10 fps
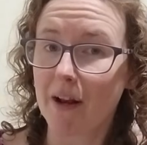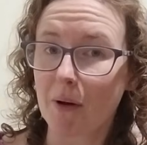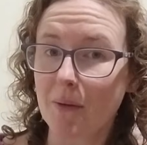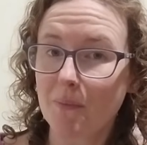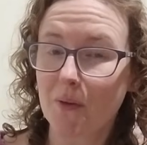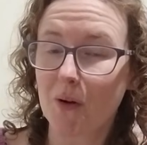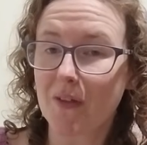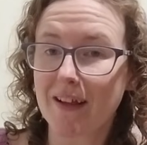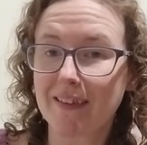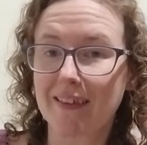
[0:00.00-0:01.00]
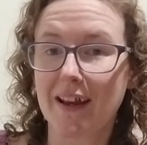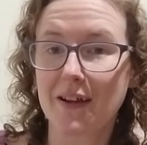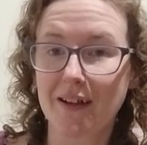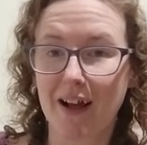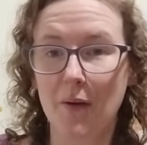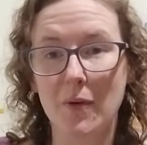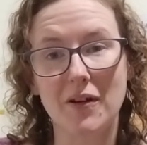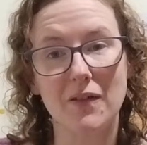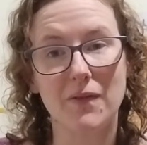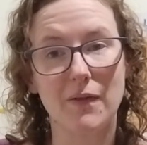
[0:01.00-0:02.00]
Anyway, all that to say, I'm
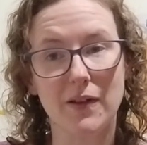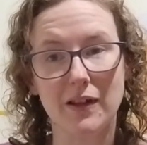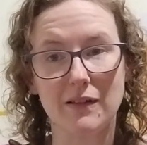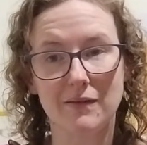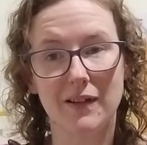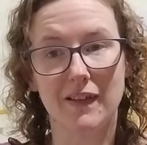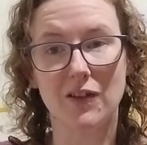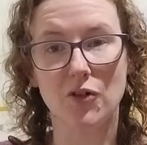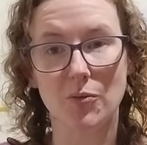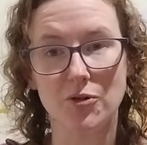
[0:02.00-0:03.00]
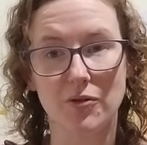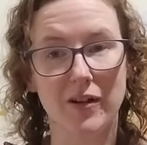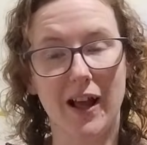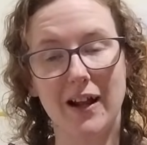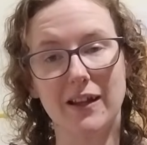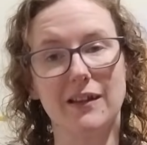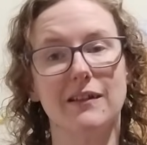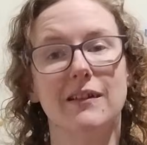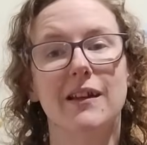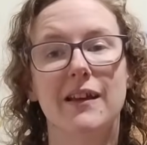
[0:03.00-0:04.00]
wearing the fluff again. It's a drop shoulder
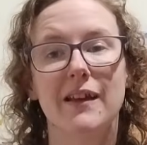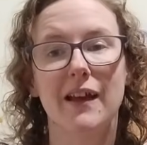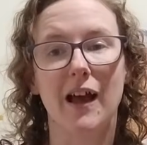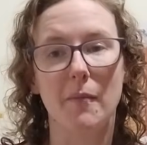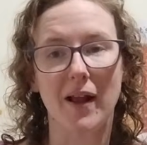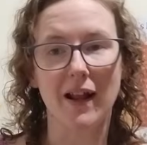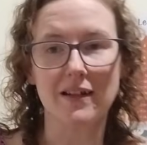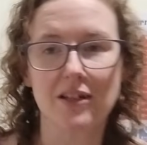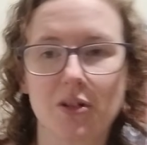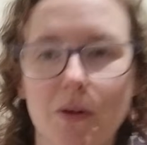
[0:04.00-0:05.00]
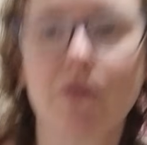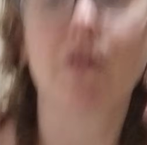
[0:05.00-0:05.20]
cardigan, and I did do